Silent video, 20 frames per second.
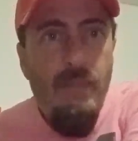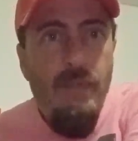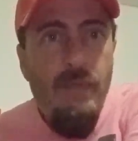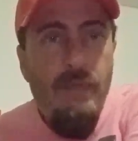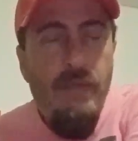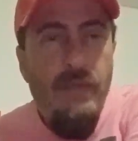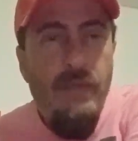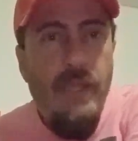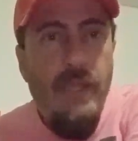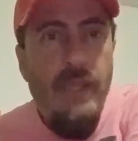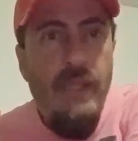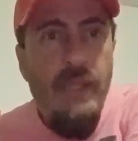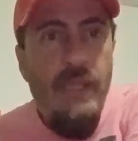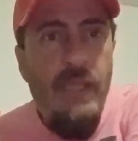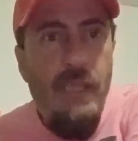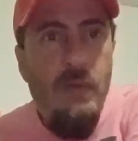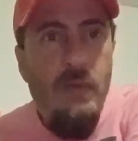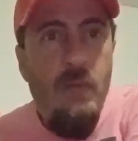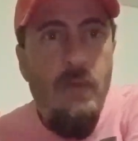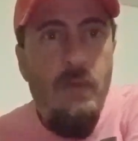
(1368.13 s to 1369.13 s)
that
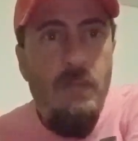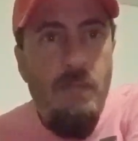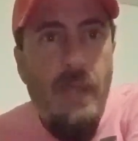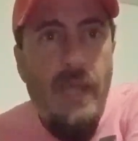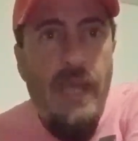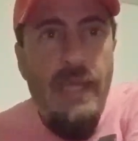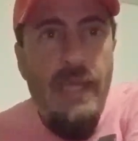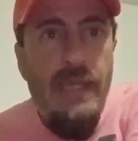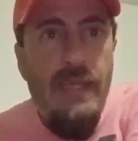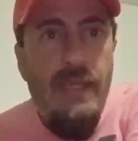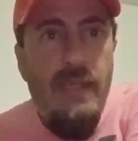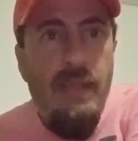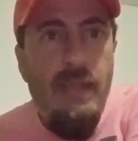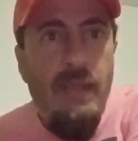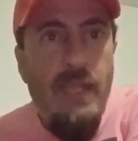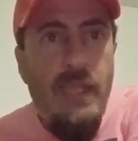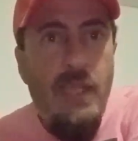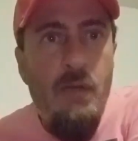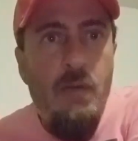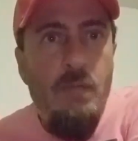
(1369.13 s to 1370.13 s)
he would make
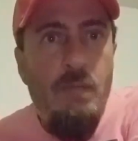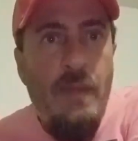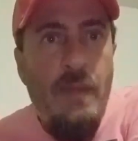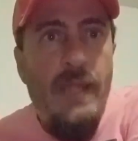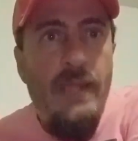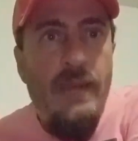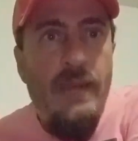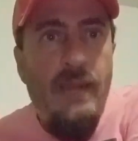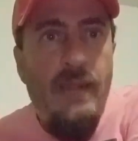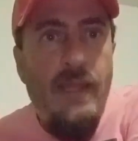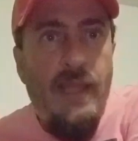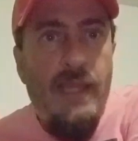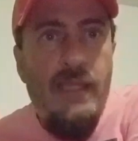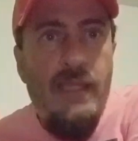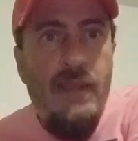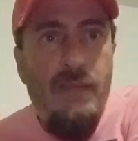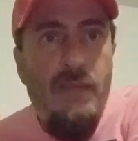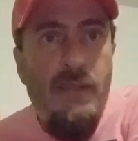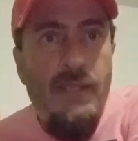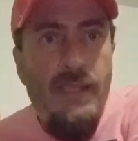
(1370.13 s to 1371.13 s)
a heck
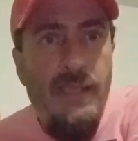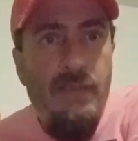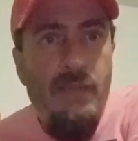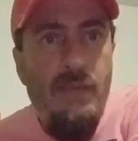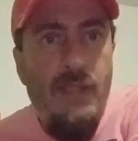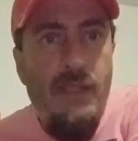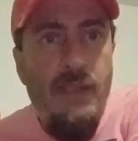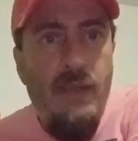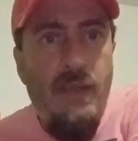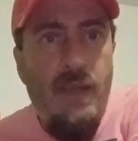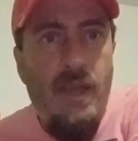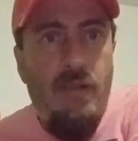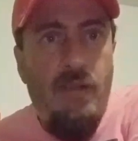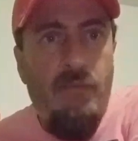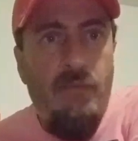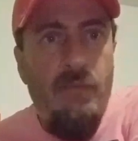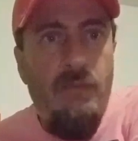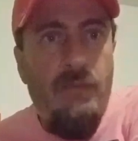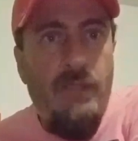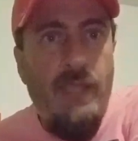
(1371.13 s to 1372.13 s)
of a living off
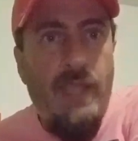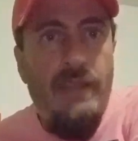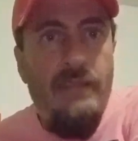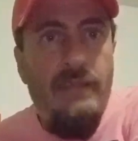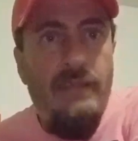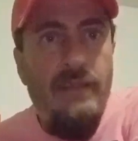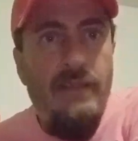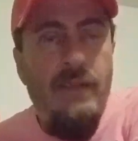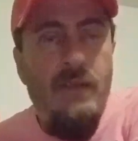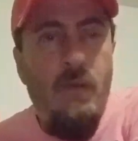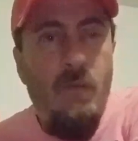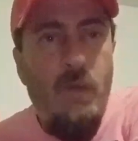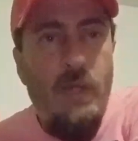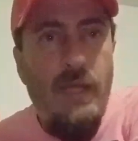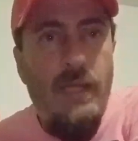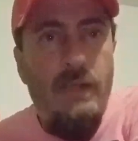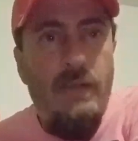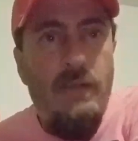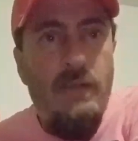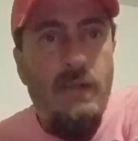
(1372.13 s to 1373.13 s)
of taxing the
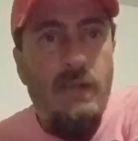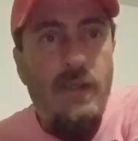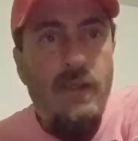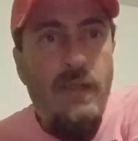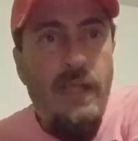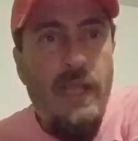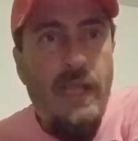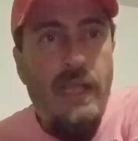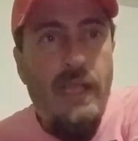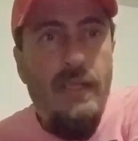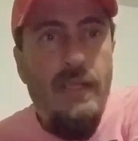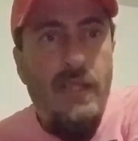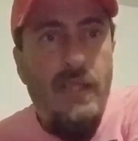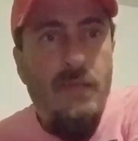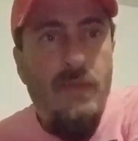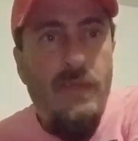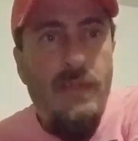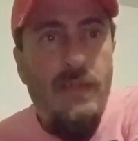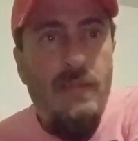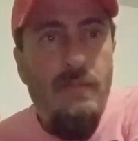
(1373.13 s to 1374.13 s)
rich and
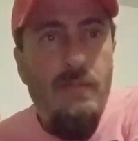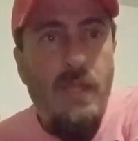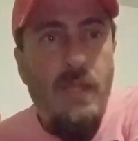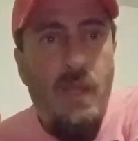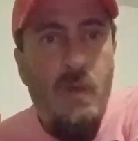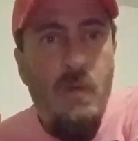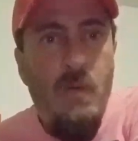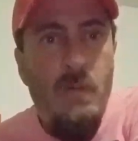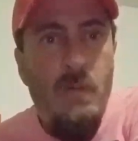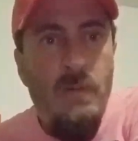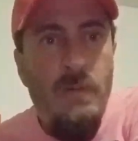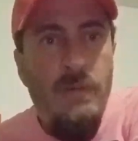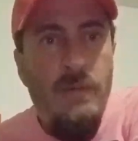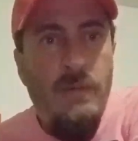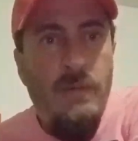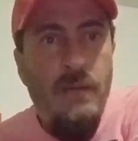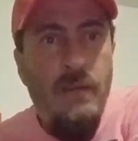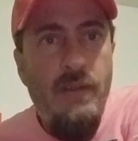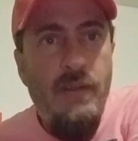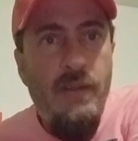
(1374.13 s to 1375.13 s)
giving them
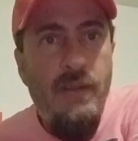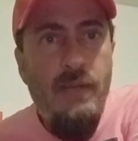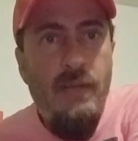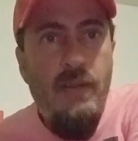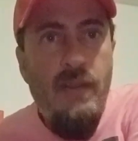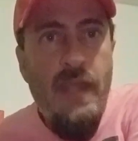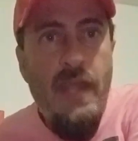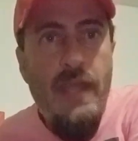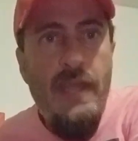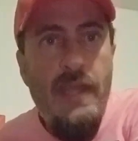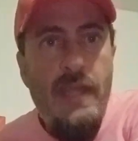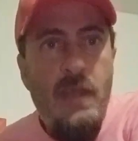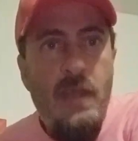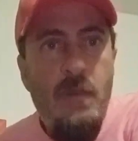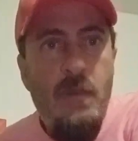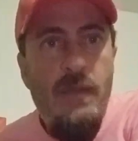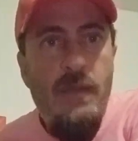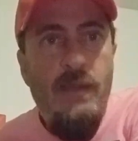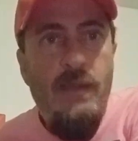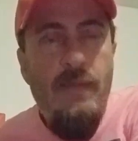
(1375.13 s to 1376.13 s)
loans. And he
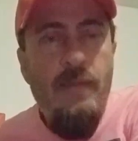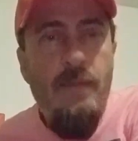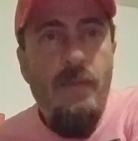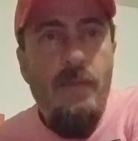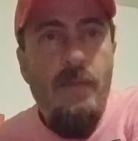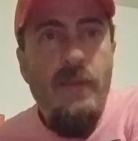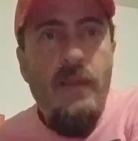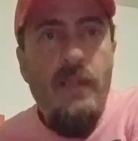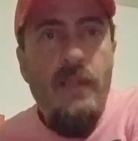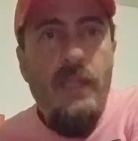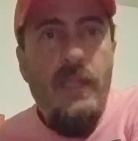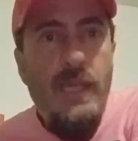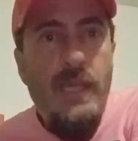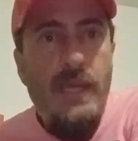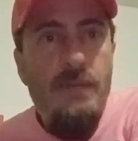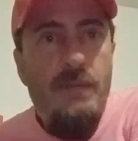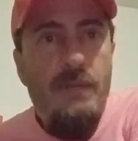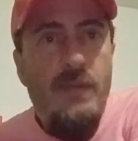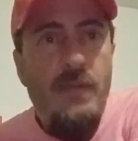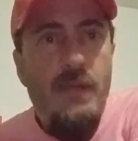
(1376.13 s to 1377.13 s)
would
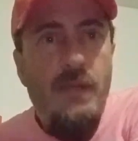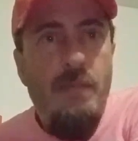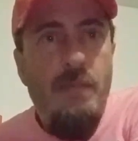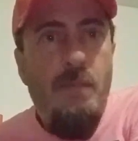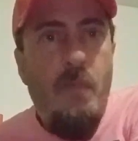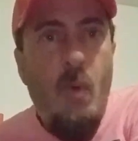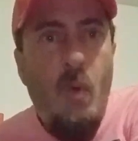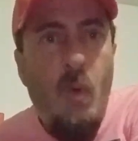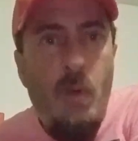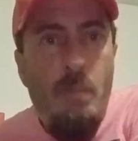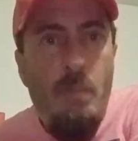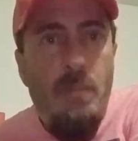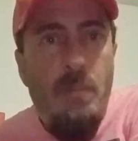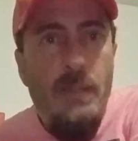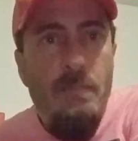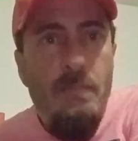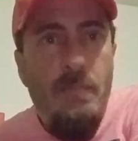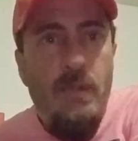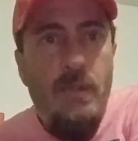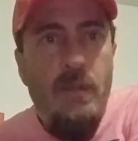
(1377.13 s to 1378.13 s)
give to the poor
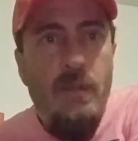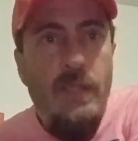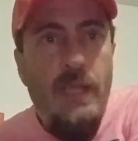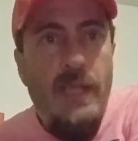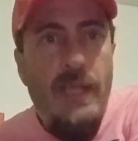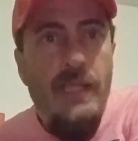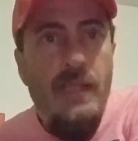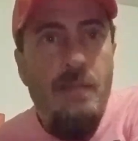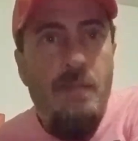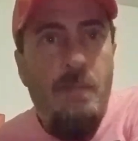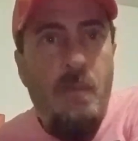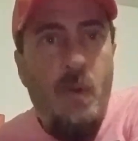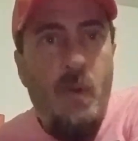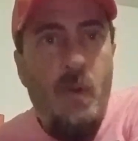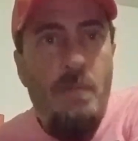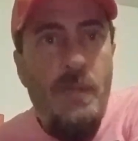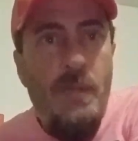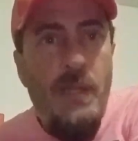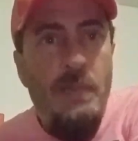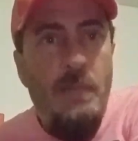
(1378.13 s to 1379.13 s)
people, and the poor
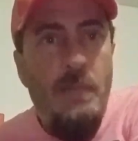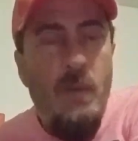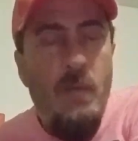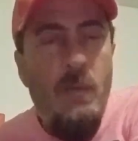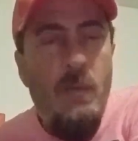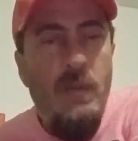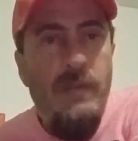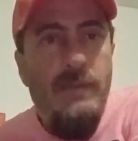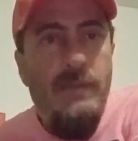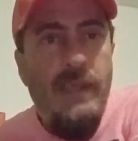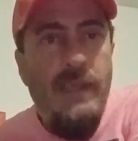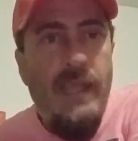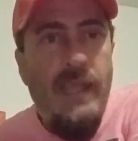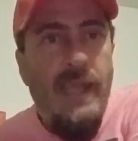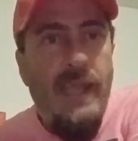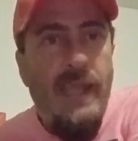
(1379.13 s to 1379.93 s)
people would say,